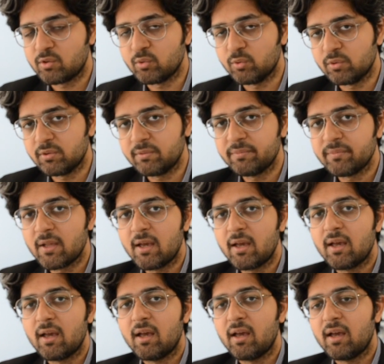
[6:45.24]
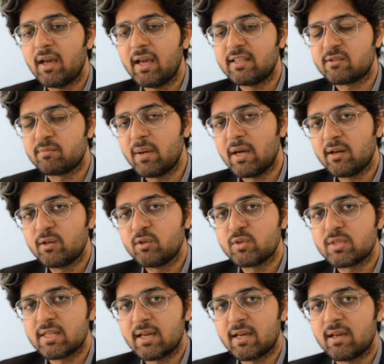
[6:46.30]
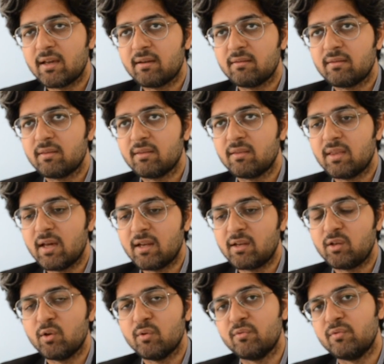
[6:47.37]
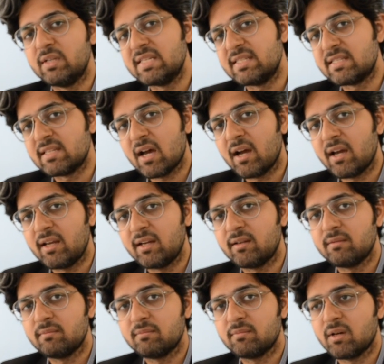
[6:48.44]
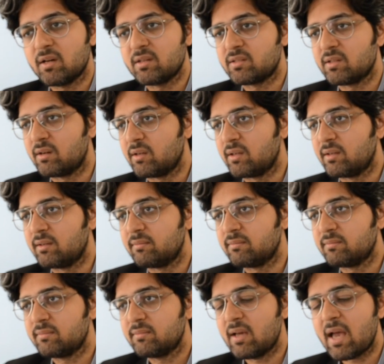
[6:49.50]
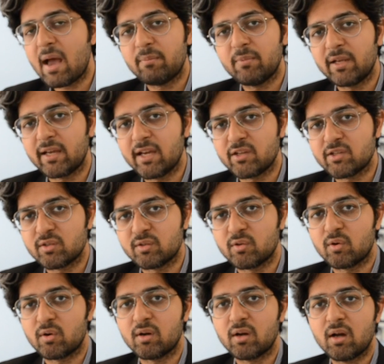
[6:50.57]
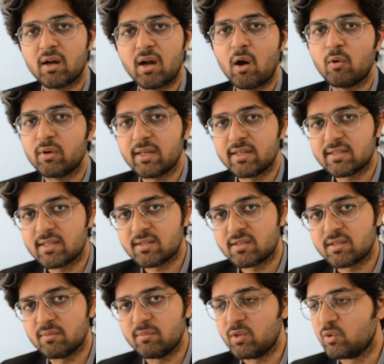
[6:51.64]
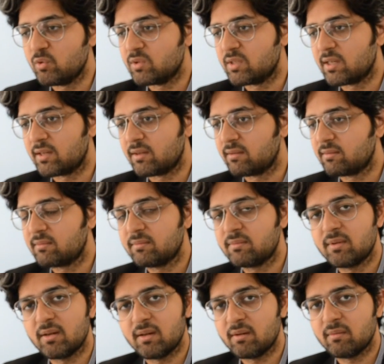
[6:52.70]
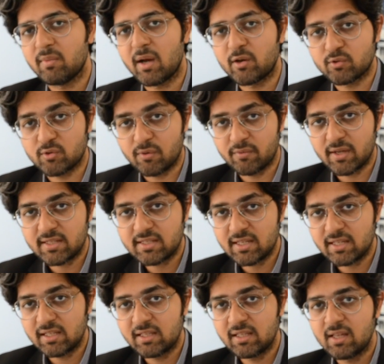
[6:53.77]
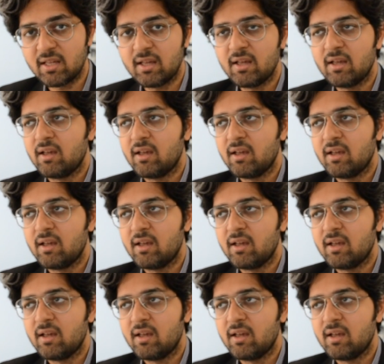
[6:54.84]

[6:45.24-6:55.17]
tool, it's better to say that you've designed a certain application or accounting system using Microsoft Excel,